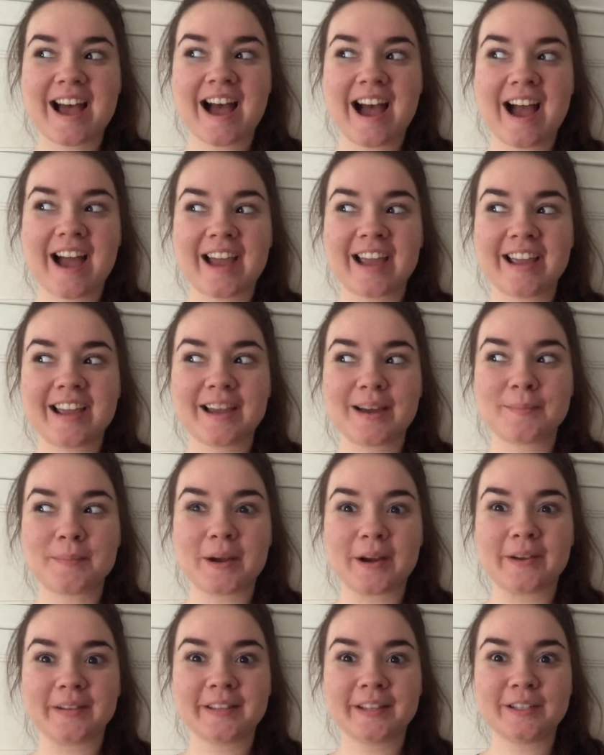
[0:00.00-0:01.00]
I
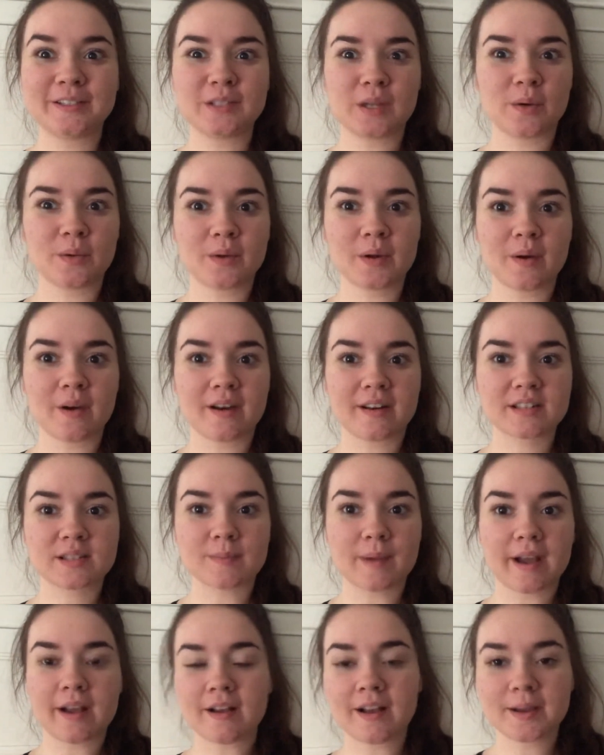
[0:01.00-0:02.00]
apparently don't know how to
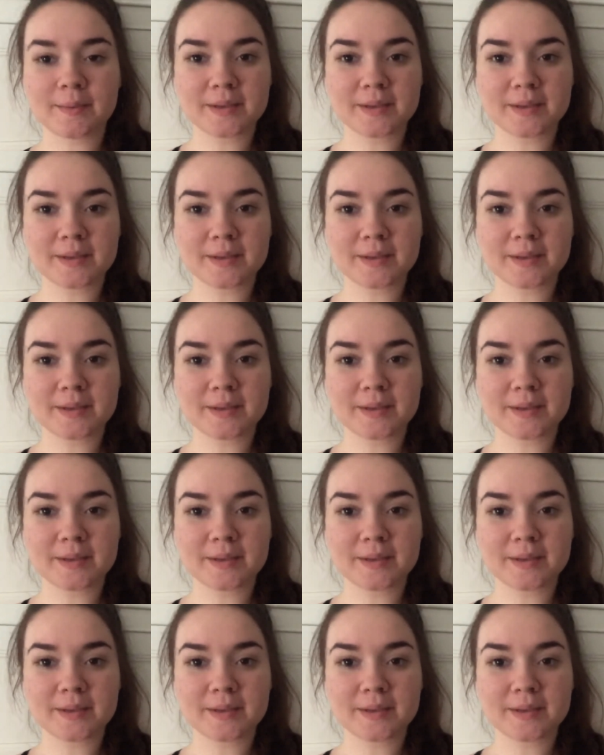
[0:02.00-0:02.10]
smile.